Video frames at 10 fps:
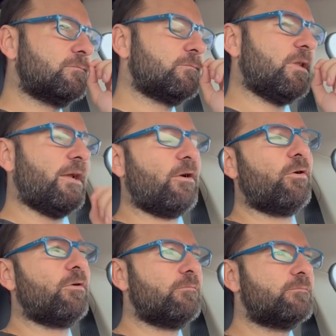like,
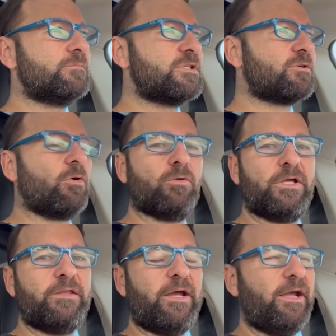just early
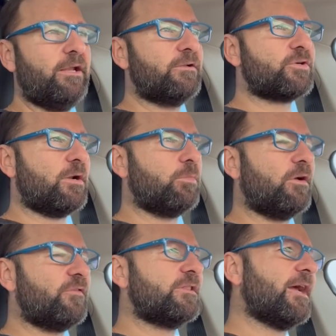in the hand and try to
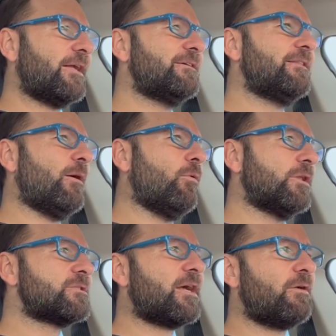bluff it. Like I did that
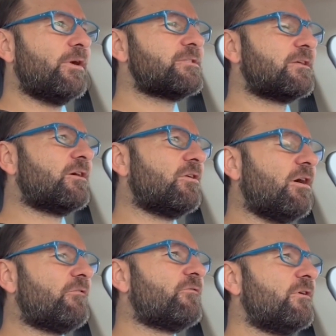once, a guy raised in the
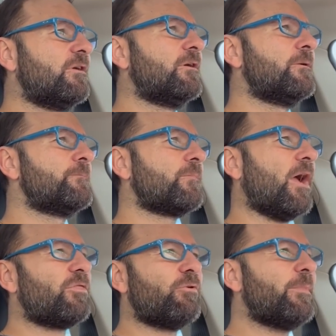cutoff.
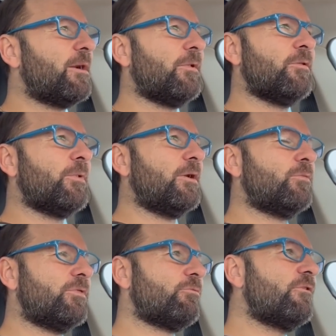I three bet him on the
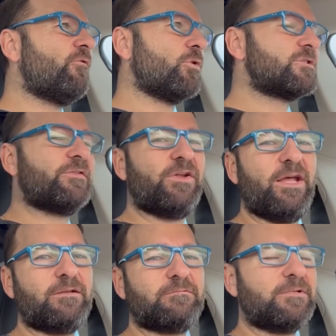button with three, four, seven,
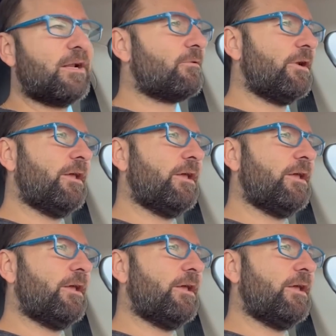eight. Not a great